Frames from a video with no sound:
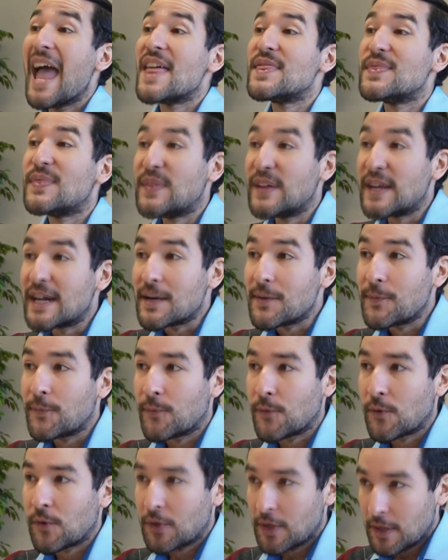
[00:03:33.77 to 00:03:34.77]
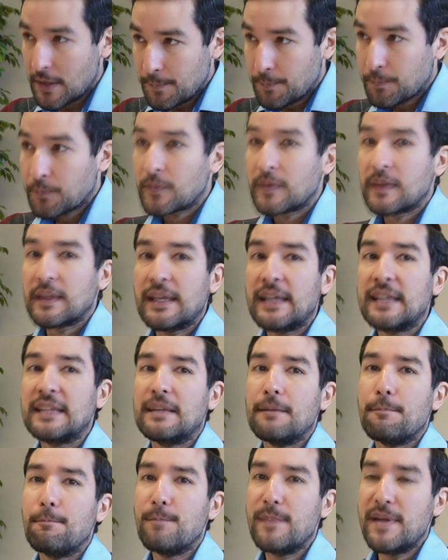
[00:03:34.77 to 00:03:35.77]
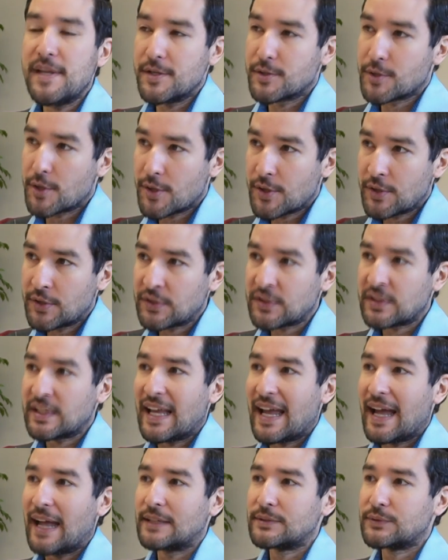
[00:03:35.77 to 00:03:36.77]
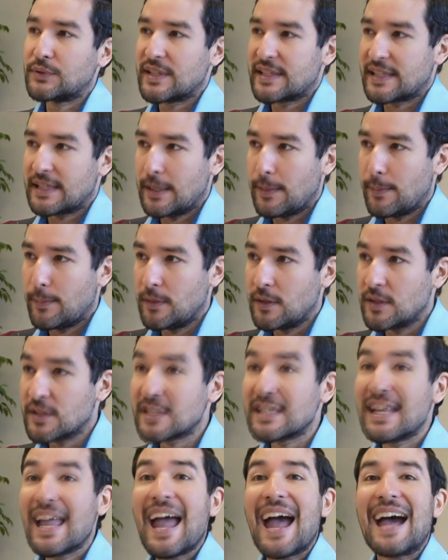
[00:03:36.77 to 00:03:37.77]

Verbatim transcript: therefore it mirrors and resembles